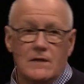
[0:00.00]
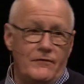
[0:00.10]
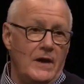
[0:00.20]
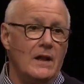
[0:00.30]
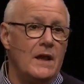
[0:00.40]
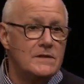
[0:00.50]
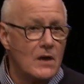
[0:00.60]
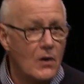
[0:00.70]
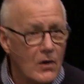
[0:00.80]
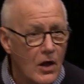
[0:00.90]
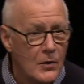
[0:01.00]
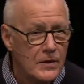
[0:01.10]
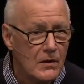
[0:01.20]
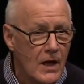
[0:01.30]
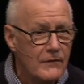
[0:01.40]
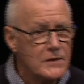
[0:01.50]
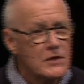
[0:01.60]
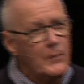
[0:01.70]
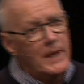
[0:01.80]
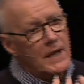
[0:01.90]
and the feelings that go along with your life. And
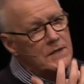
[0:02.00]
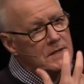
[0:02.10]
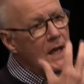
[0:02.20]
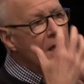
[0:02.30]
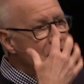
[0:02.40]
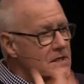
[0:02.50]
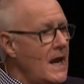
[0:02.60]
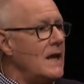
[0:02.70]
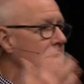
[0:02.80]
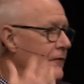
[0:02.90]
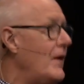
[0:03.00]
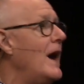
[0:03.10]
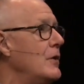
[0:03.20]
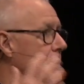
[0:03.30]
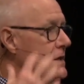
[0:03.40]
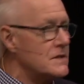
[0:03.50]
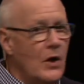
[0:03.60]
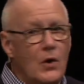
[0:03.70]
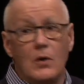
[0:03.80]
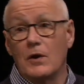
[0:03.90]
so, He begins to sanctify your
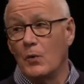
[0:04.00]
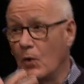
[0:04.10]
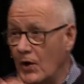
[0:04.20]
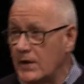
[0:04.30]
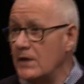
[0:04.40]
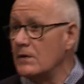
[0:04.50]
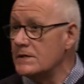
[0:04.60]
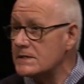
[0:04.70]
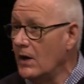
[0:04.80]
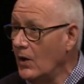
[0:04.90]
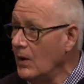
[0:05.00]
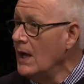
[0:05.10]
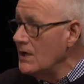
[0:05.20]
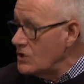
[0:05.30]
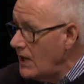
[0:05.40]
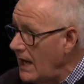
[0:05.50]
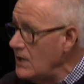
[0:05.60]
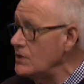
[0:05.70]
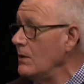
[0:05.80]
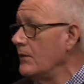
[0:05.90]
soul or work in your soul,
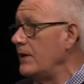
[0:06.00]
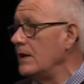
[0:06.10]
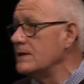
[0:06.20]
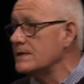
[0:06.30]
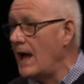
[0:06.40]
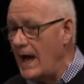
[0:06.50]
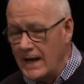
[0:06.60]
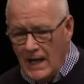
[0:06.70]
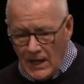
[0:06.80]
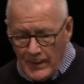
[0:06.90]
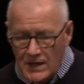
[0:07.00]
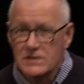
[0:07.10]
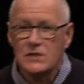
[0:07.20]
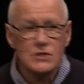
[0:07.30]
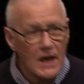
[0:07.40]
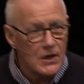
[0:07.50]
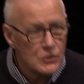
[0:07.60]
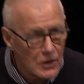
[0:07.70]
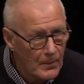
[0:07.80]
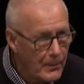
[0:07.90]
change you on the inside. He begins to
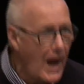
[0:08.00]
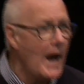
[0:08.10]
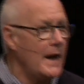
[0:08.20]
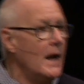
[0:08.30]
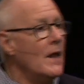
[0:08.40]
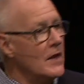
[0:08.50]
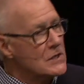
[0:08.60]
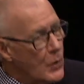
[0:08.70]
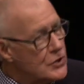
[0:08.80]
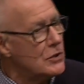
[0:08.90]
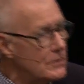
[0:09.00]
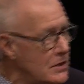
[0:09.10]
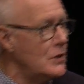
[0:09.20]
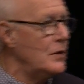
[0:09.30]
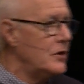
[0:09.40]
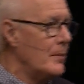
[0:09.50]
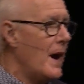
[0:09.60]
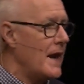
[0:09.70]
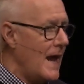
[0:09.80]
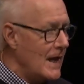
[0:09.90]
change your body. That is what you do with your
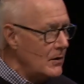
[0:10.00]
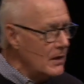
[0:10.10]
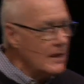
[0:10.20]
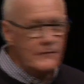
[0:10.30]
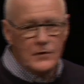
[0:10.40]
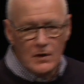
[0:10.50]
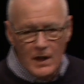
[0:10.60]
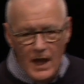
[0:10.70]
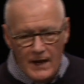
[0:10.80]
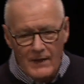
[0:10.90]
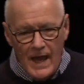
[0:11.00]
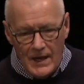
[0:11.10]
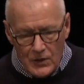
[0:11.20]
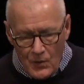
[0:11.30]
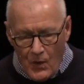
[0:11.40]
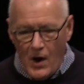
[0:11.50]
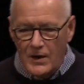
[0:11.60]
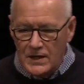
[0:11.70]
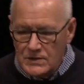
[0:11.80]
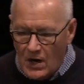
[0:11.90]
body, how you live your life, how you
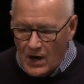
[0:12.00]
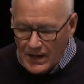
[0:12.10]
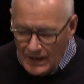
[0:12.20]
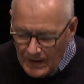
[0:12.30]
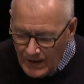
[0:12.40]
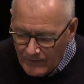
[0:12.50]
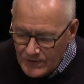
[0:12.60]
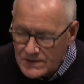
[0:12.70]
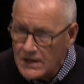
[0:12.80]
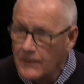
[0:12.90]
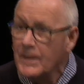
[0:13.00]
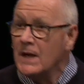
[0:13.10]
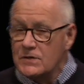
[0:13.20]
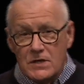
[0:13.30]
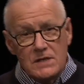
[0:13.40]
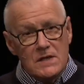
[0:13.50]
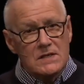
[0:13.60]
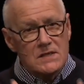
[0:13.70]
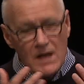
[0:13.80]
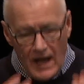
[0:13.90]
walk and talk and live. And so,
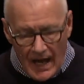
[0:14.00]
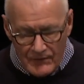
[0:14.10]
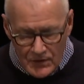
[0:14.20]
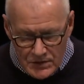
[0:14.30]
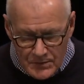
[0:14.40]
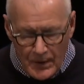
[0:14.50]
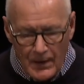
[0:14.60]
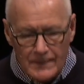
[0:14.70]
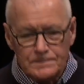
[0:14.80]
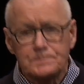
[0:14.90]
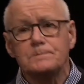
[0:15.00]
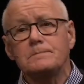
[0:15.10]
Jesus is alive in your spirit.